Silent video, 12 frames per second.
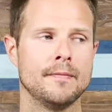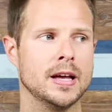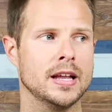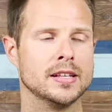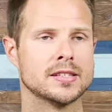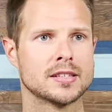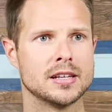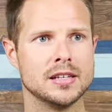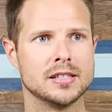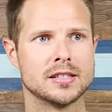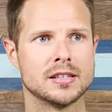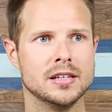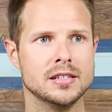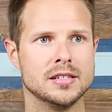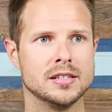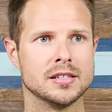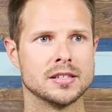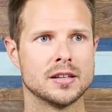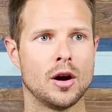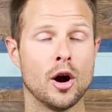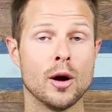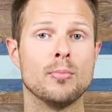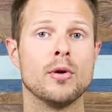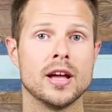and it's it's it's just
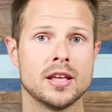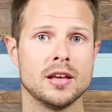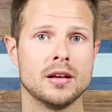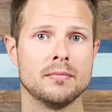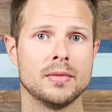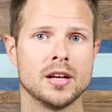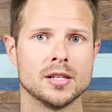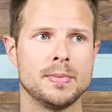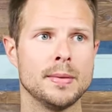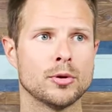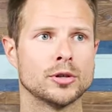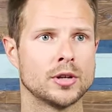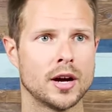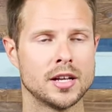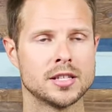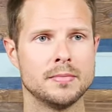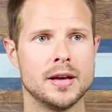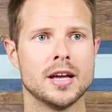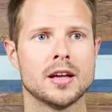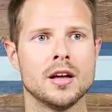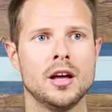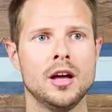heartbreaking because people are trying to make